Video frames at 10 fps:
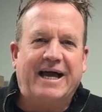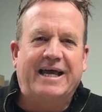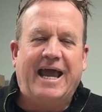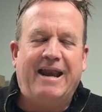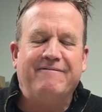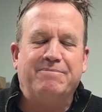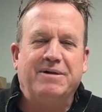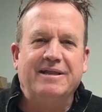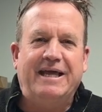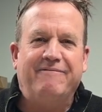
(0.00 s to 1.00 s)
I can't even
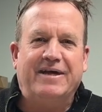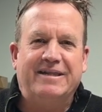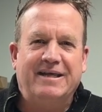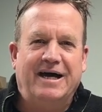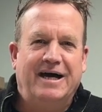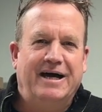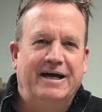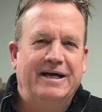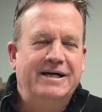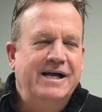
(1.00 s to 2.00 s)
believe it,
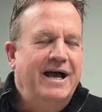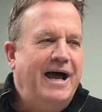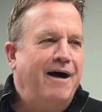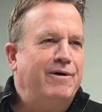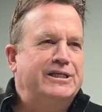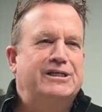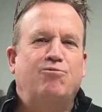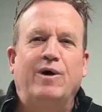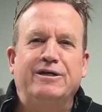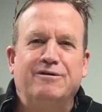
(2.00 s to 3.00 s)
how I
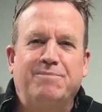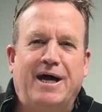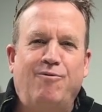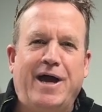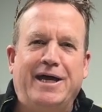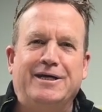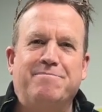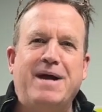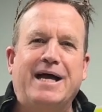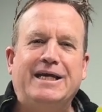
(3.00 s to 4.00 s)
swindled my way into
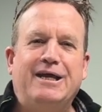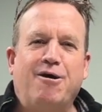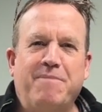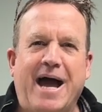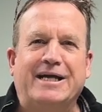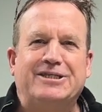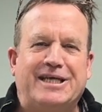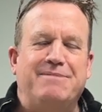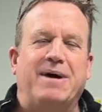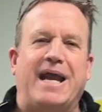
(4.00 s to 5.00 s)
Magneto
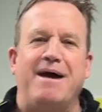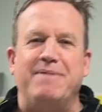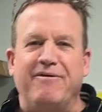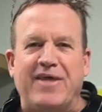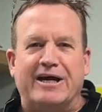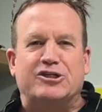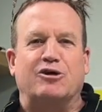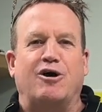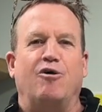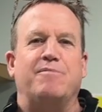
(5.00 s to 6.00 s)
magazine. But I'm in there, so
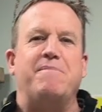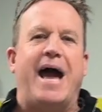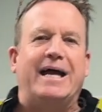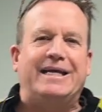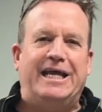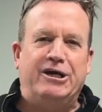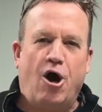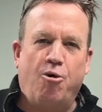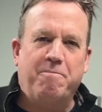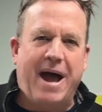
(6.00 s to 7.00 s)
go to
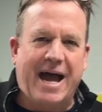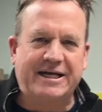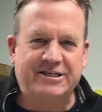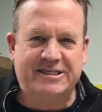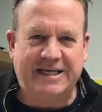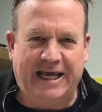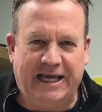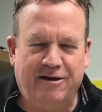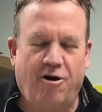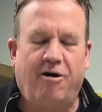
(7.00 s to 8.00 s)
Magneto
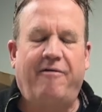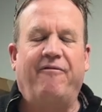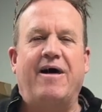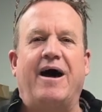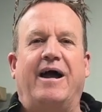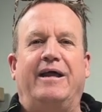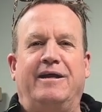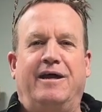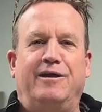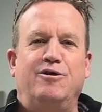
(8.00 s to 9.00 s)
magazine online,
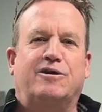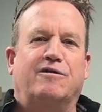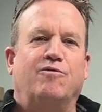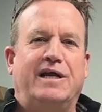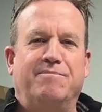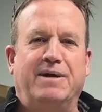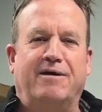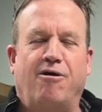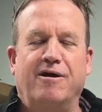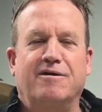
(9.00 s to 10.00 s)
and you can read a big
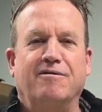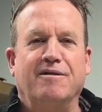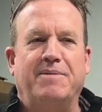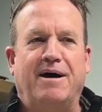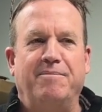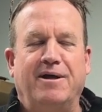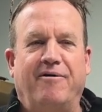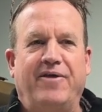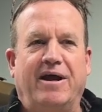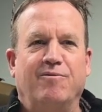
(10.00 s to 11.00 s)
article about me
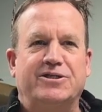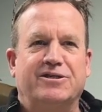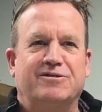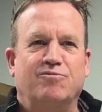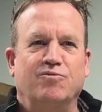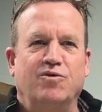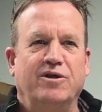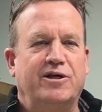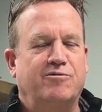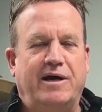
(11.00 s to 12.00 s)
on there, which is a
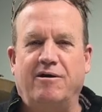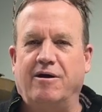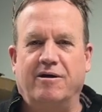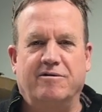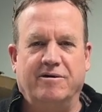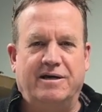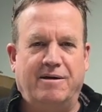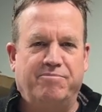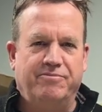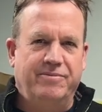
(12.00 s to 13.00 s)
really great article.
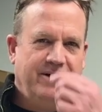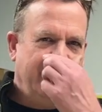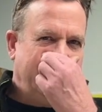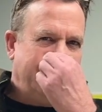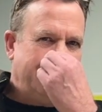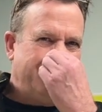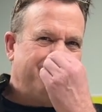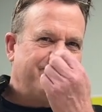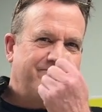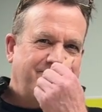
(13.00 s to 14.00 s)
Or it will be in a
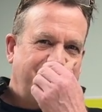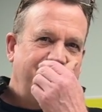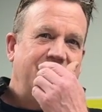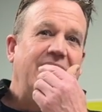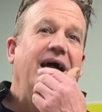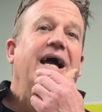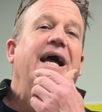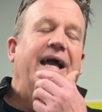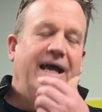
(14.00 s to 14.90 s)
future print issue.